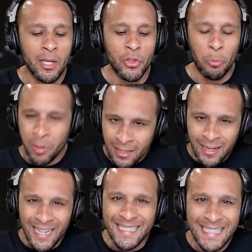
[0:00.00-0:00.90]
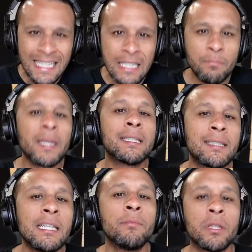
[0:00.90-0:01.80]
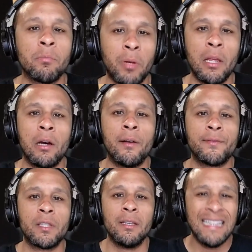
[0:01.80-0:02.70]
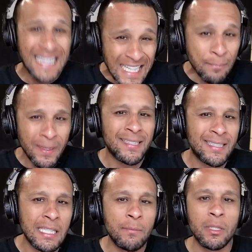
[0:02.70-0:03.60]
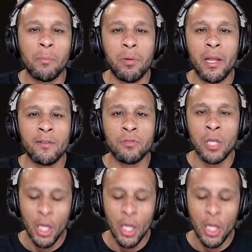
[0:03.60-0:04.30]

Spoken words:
they're playing like the best team in the playoffs. The best team in the playoffs.